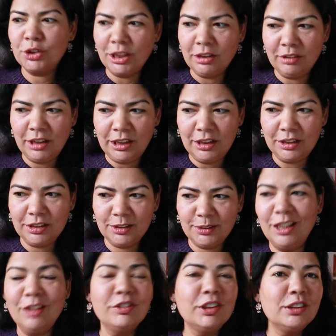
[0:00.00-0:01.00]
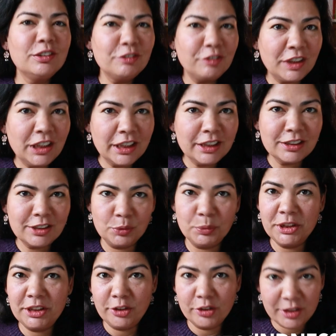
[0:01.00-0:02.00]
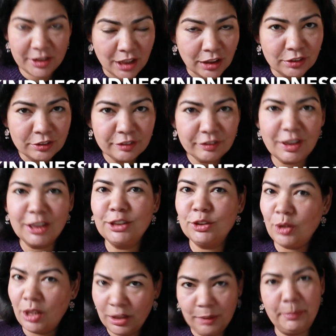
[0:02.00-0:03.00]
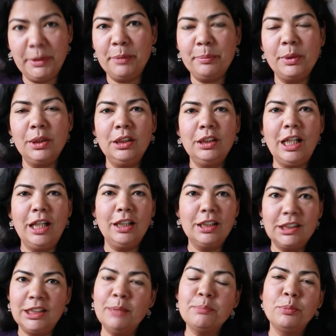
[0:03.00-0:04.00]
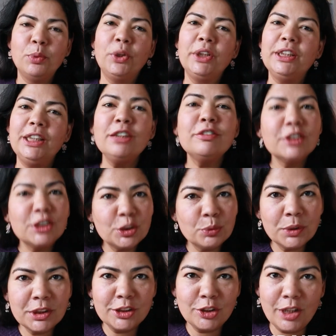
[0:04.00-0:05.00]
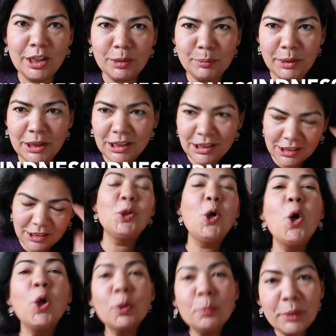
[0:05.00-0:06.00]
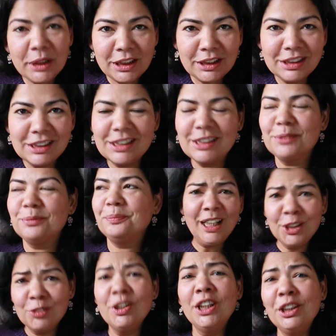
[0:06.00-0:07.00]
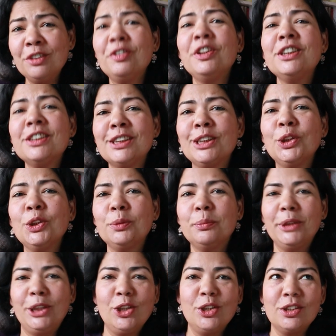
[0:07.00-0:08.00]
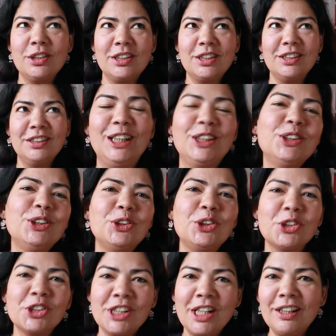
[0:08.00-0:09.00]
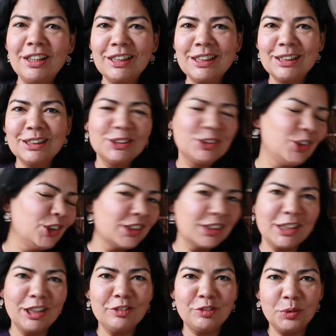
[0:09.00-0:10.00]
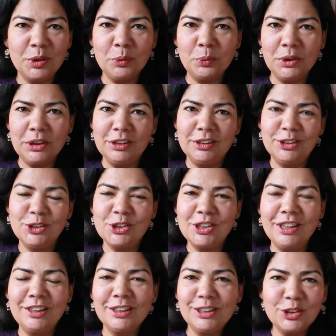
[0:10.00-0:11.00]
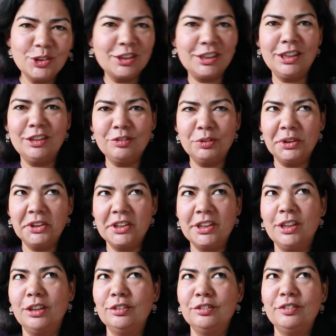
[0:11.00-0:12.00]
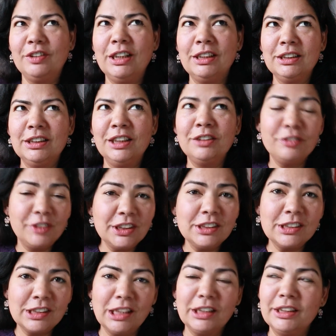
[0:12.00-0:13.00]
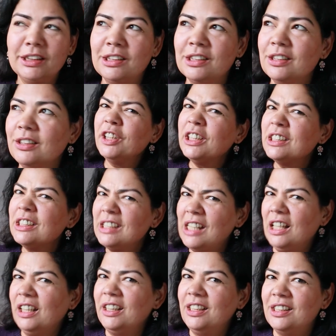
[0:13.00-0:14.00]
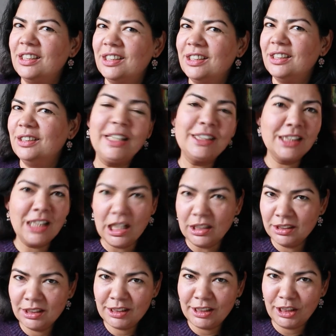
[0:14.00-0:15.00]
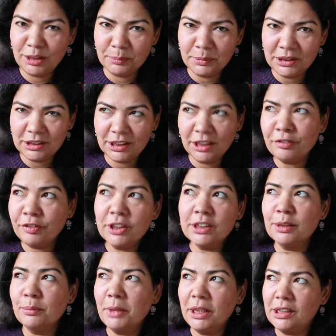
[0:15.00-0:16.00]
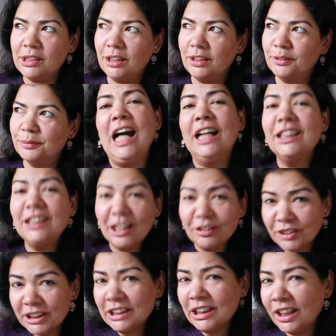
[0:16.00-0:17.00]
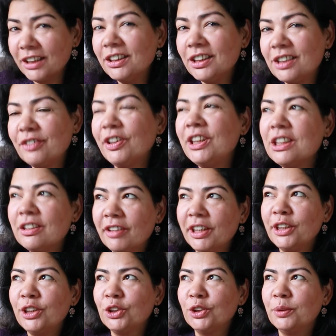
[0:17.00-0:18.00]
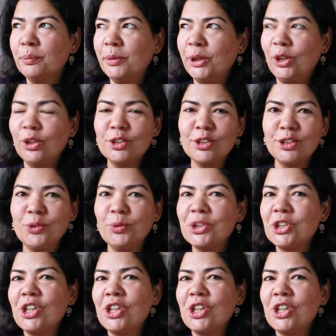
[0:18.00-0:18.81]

generate loving feelings towards yourself and to other people, and at some point even towards your enemies, to all beings. It really feels good because, I don't know, you're sharing good stuff with the world. You're sharing good stuff with yourself, and it feels nice. Feels nice is an understatement. It feels amazing. And loving kindness feels very good because you're